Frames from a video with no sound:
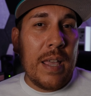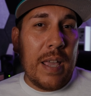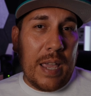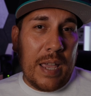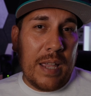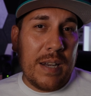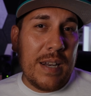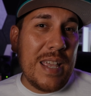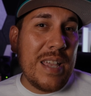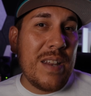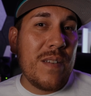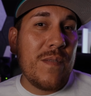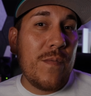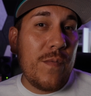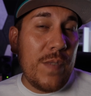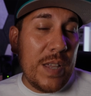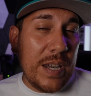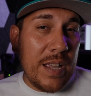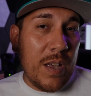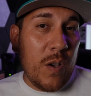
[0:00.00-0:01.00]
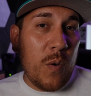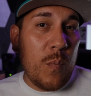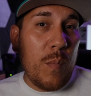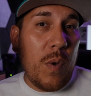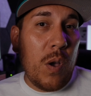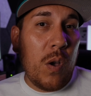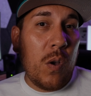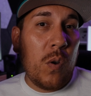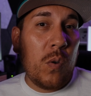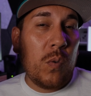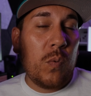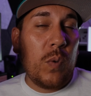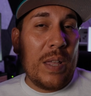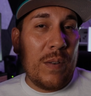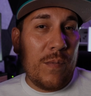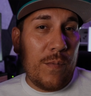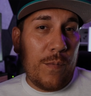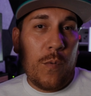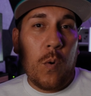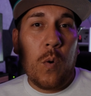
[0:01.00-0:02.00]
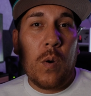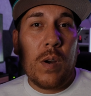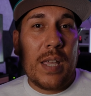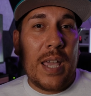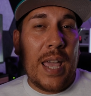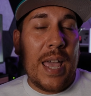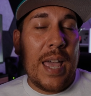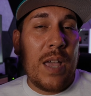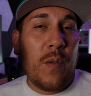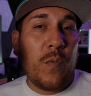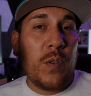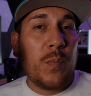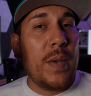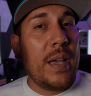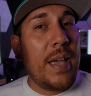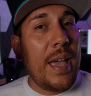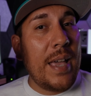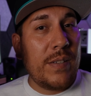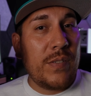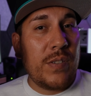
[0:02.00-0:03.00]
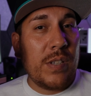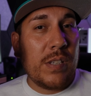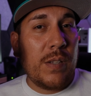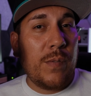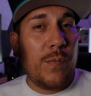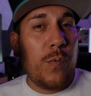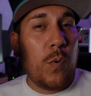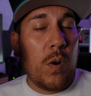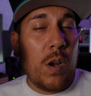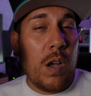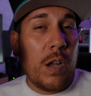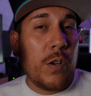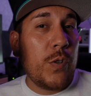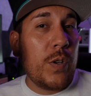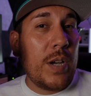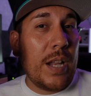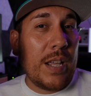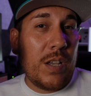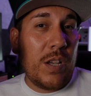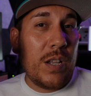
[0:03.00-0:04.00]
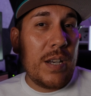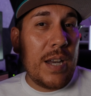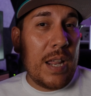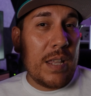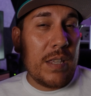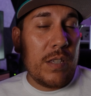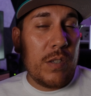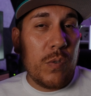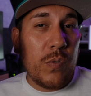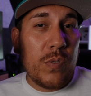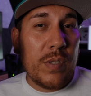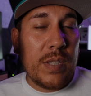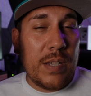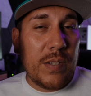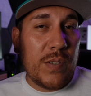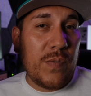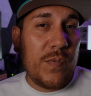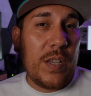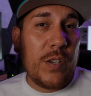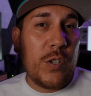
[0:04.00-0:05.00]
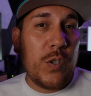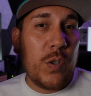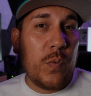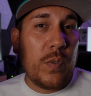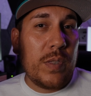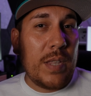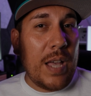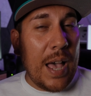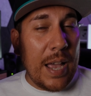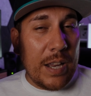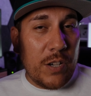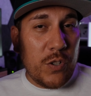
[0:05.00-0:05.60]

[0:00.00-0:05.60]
and in video mode in 4K with my A6400, I could not use this feature with the eye